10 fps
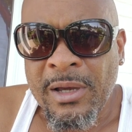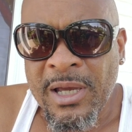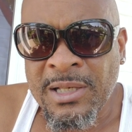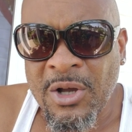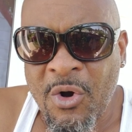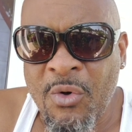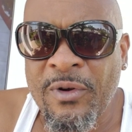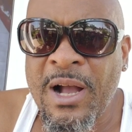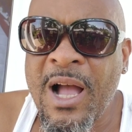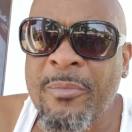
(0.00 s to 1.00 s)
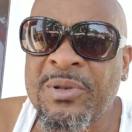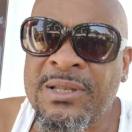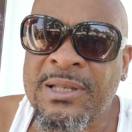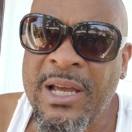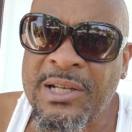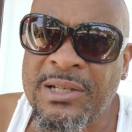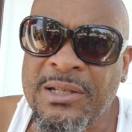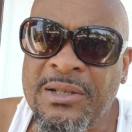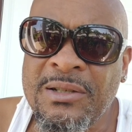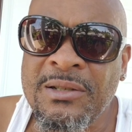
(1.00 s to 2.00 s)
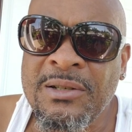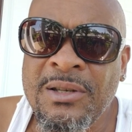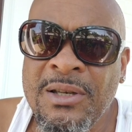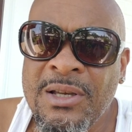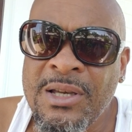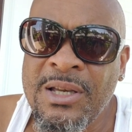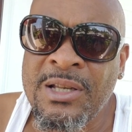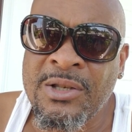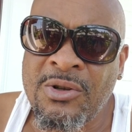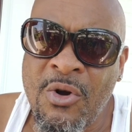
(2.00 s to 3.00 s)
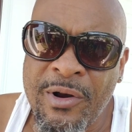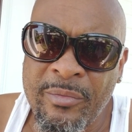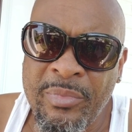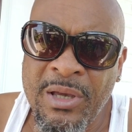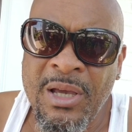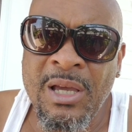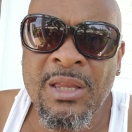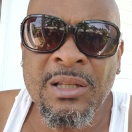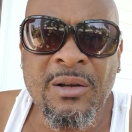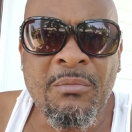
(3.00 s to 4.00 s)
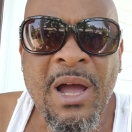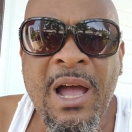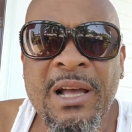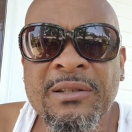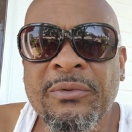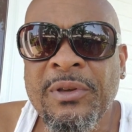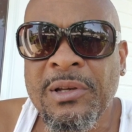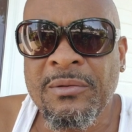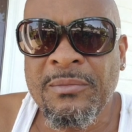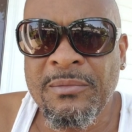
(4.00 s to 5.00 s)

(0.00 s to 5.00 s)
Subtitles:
His overcompensation is going to be the demise of him.